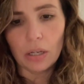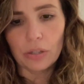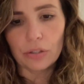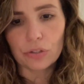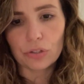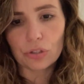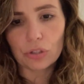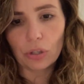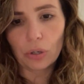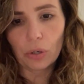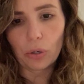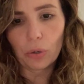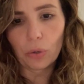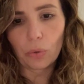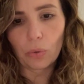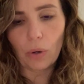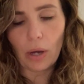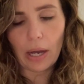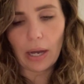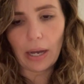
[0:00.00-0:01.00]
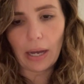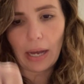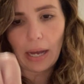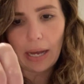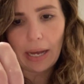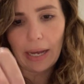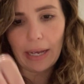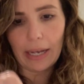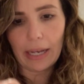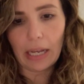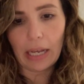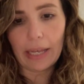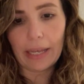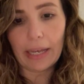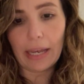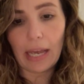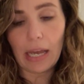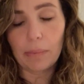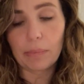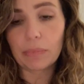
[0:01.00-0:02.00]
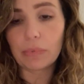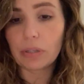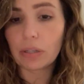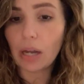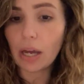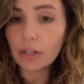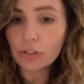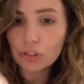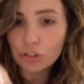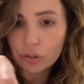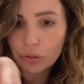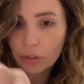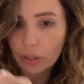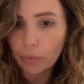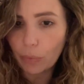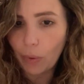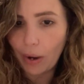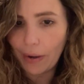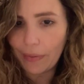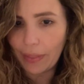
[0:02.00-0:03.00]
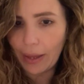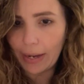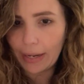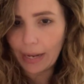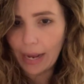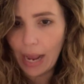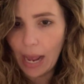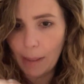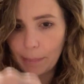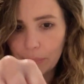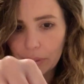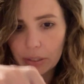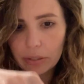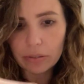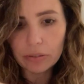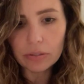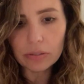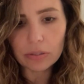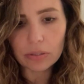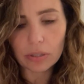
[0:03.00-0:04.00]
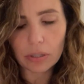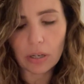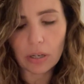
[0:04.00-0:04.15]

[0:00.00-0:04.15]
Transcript: So I am not sure why that happened.